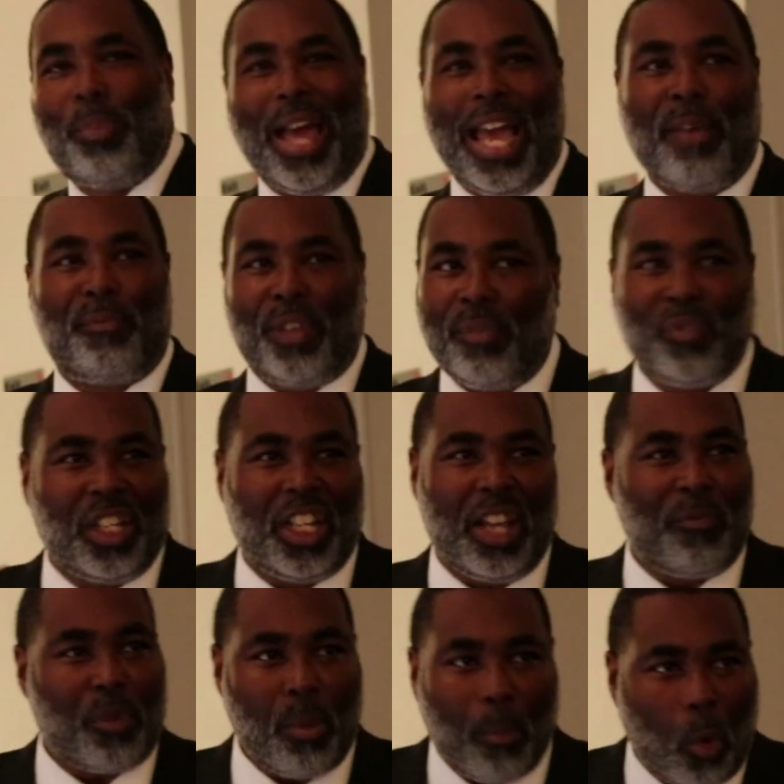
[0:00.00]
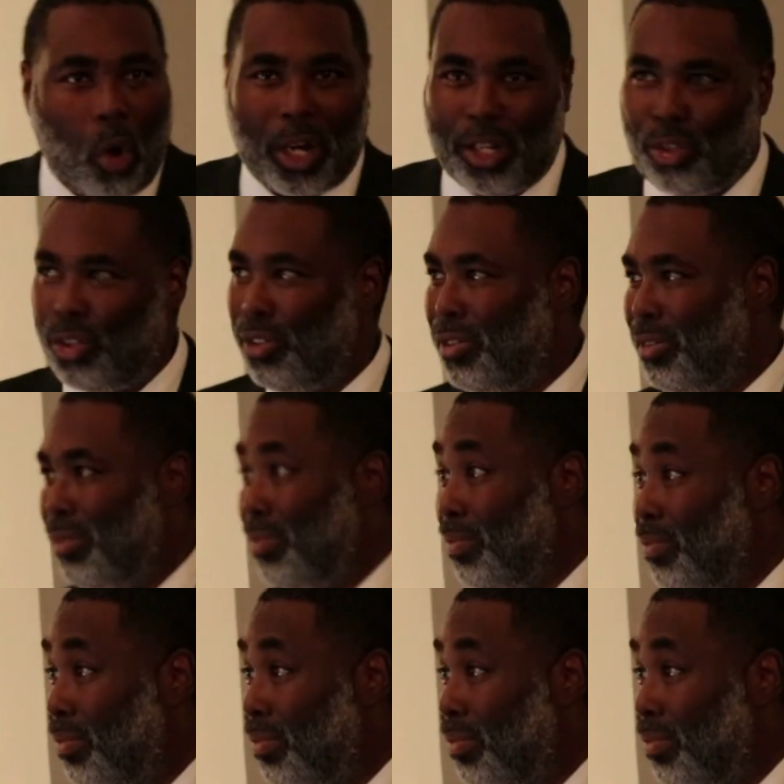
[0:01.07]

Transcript: We pay 50 different mortgages